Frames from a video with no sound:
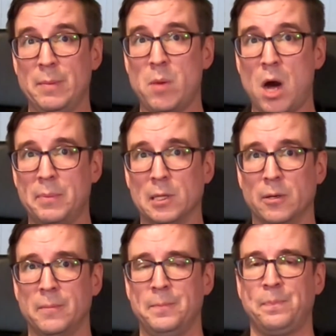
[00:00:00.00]

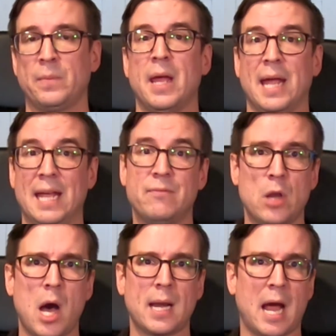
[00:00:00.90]
popular. If
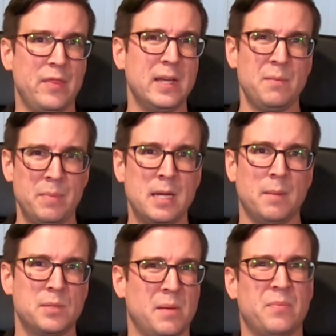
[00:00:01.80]
not, I think it
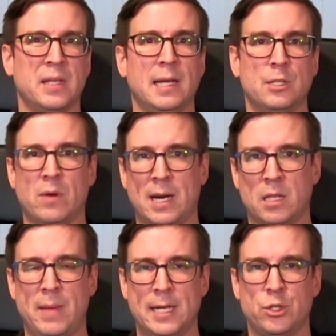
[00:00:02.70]
becomes something like
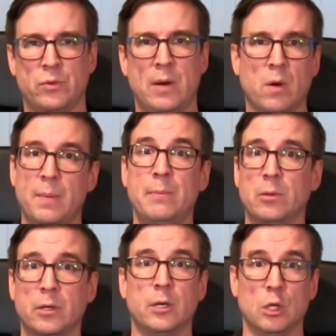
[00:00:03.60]
Drannith Magistrate where people
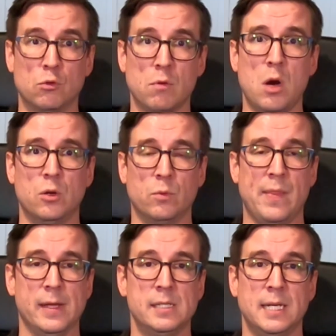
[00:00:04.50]
are going to groan
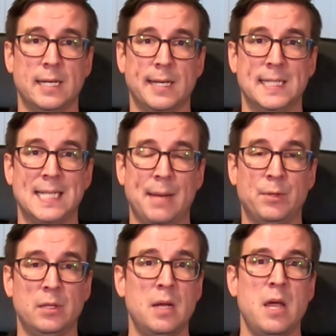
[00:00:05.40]
when they see it at a
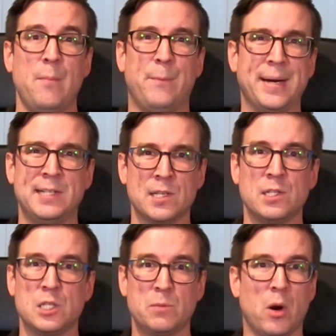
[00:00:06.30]
table, but it
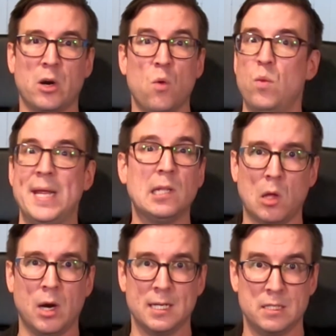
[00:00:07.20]
doesn't spark a
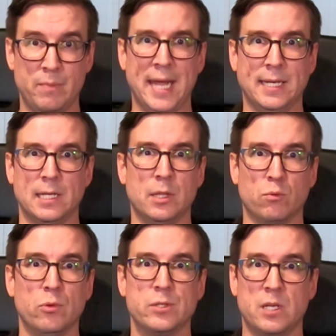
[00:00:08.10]
week-long debate in the
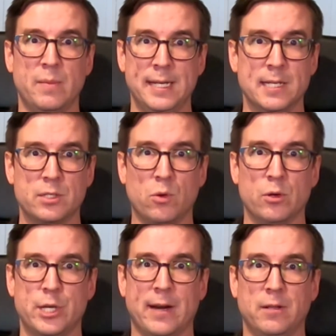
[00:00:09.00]
Rules Committee
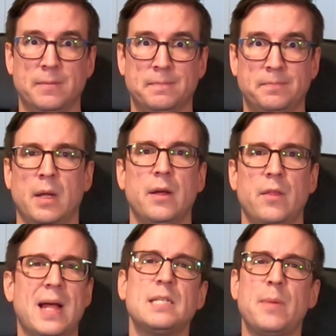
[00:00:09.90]
Discord channel.
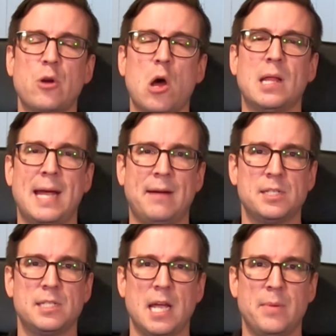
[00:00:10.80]
That's about all I have
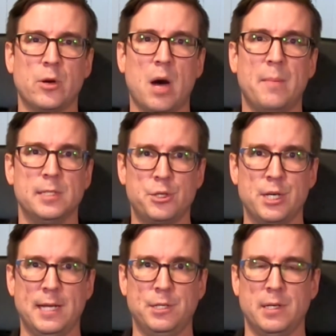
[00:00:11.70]
to say about
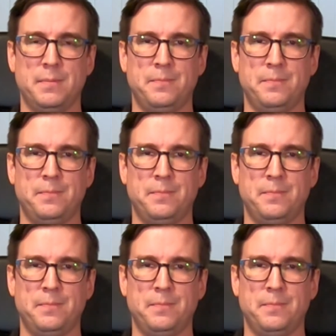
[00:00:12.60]
Opposition Agent.